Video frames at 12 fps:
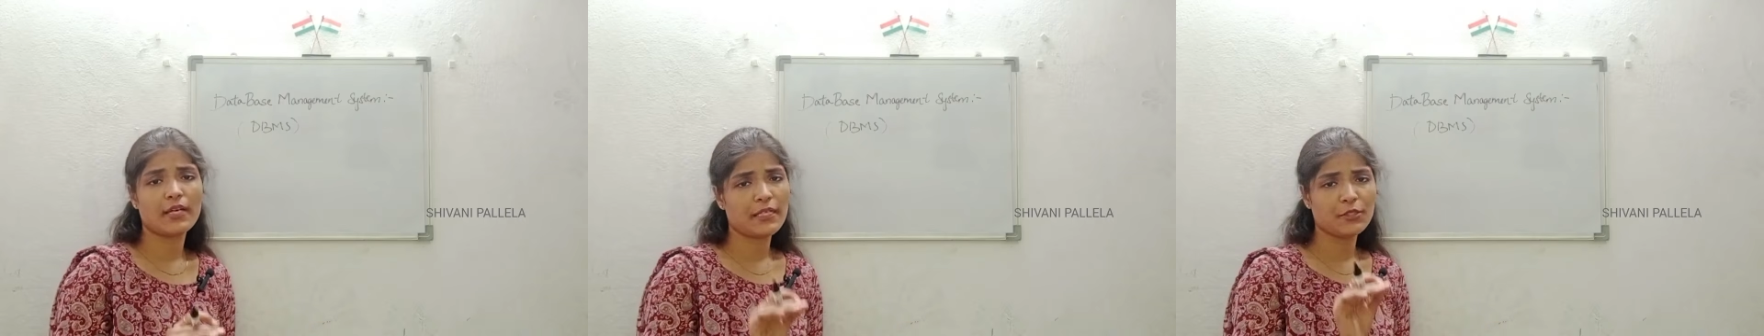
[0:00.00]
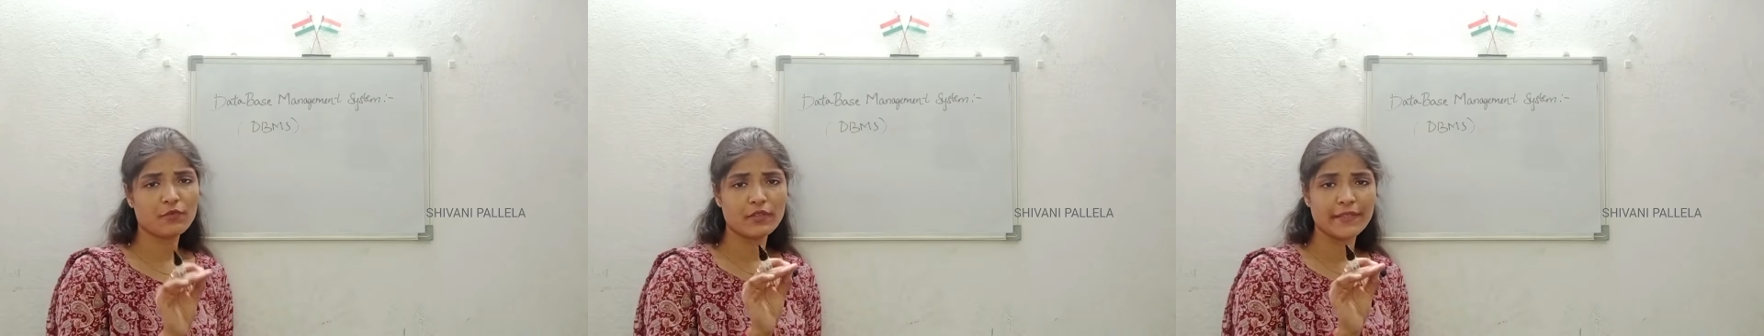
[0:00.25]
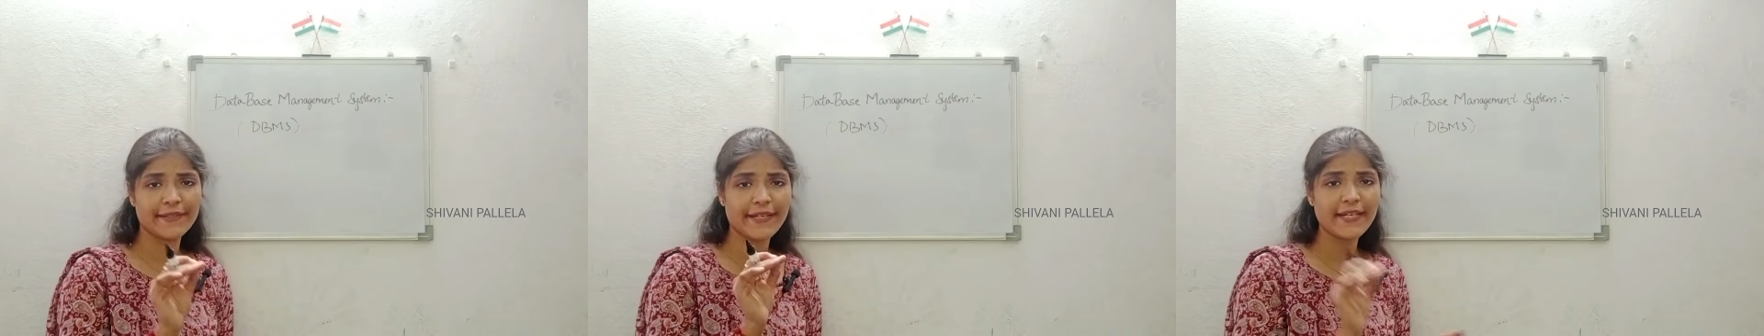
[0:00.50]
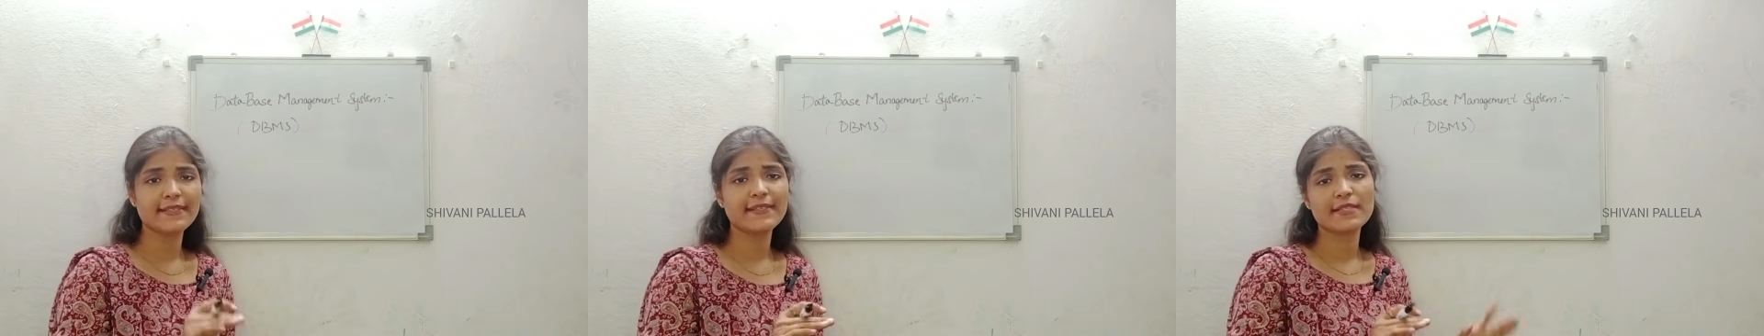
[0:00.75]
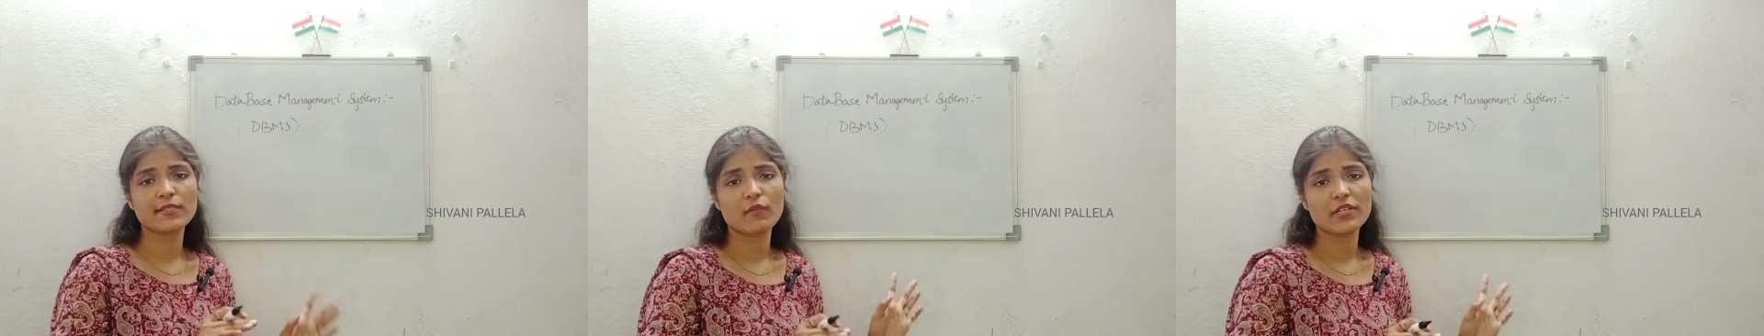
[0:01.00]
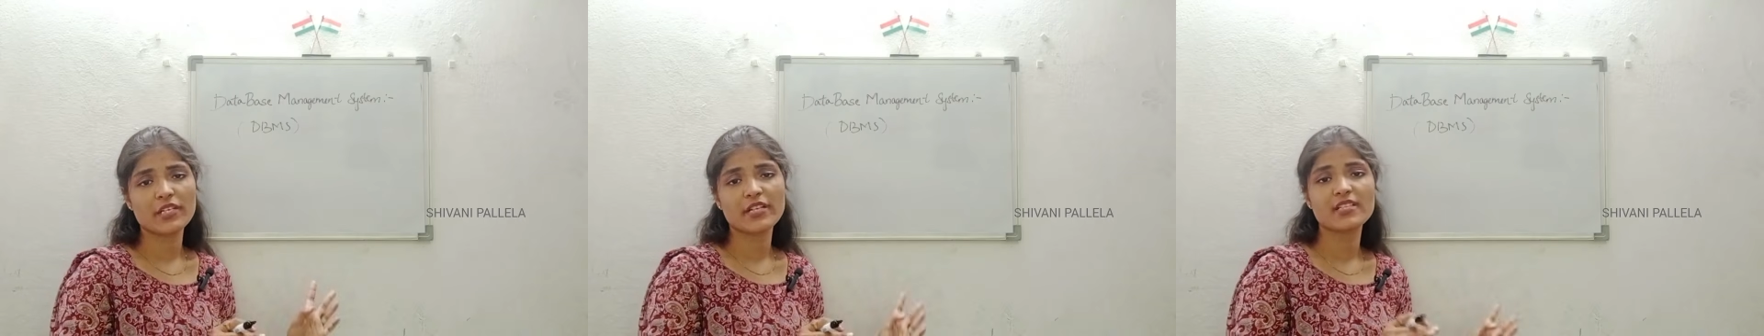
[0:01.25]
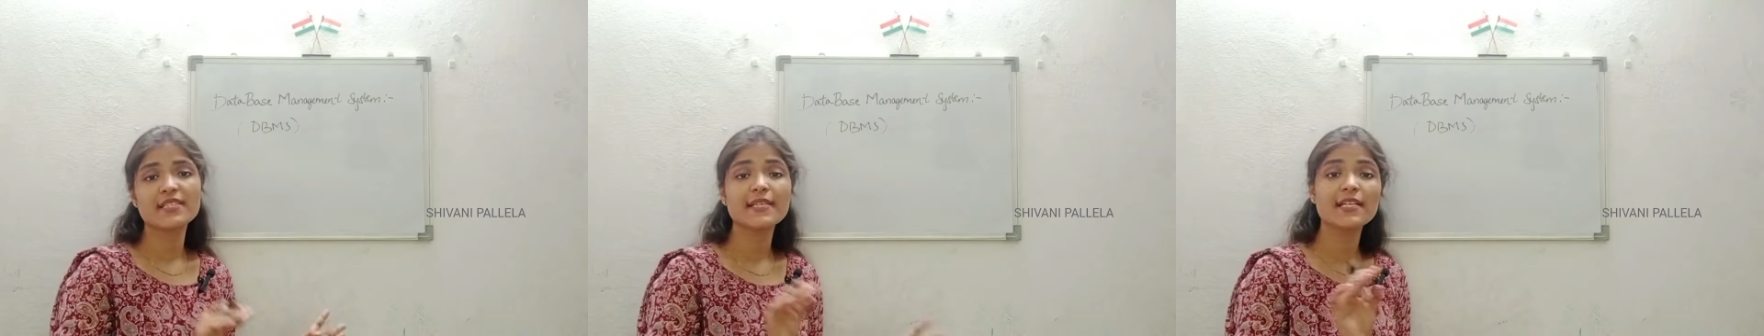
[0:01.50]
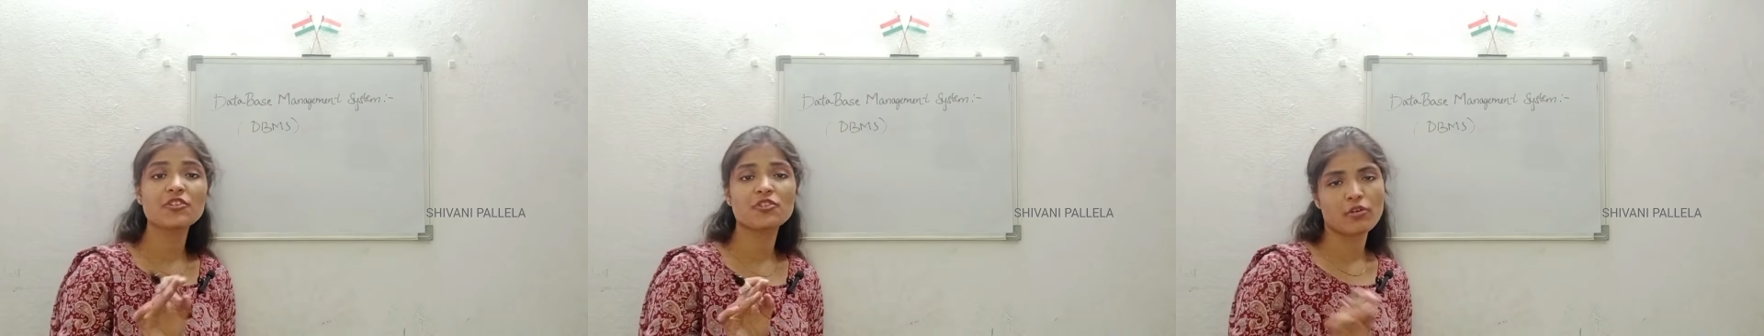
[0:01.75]
and you will get these questions
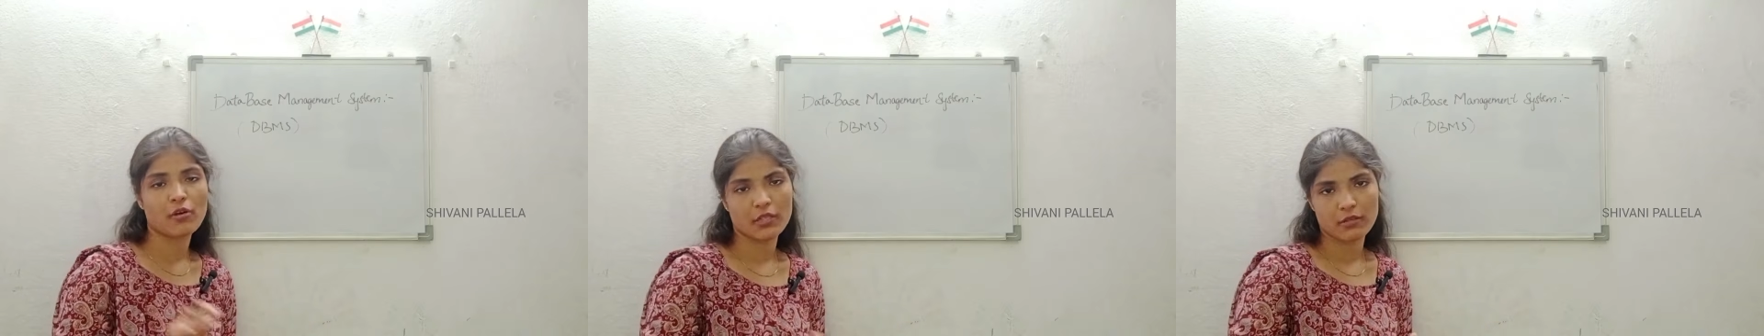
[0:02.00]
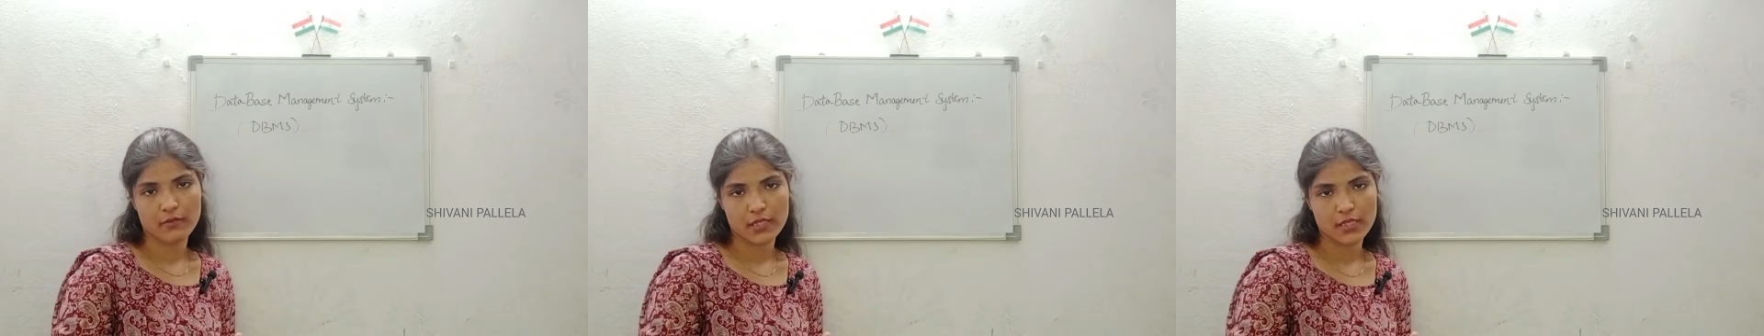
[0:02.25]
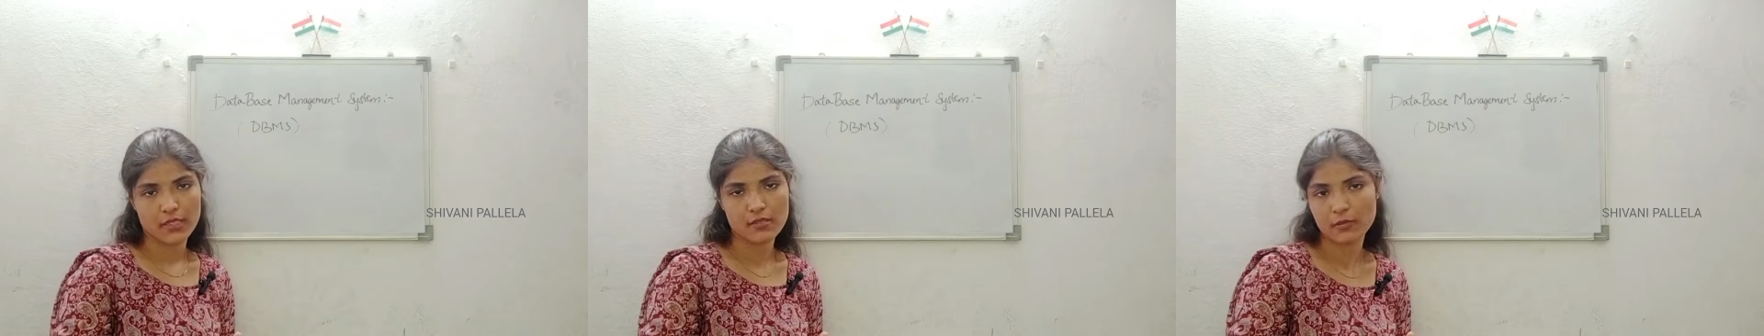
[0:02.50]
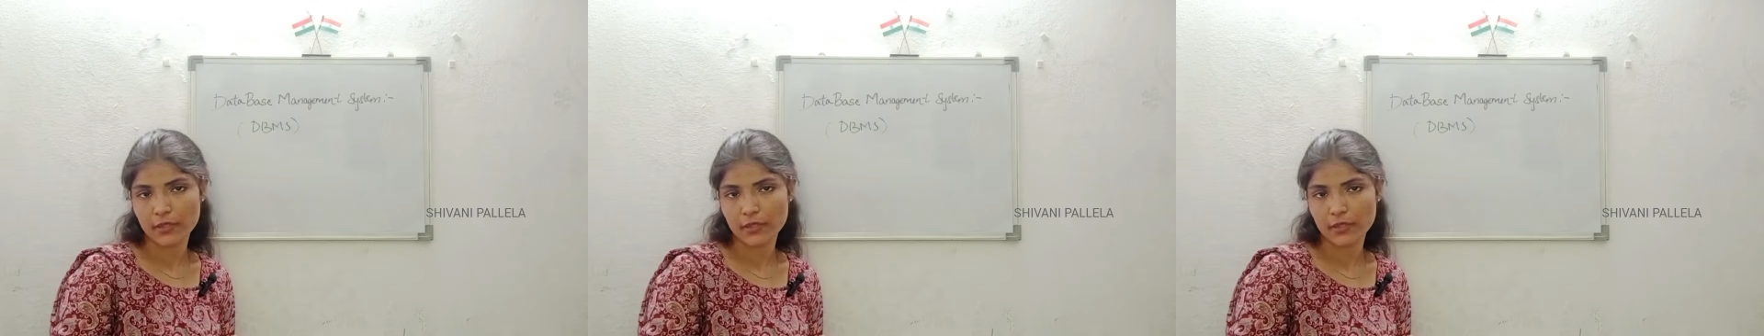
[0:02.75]
in short questions.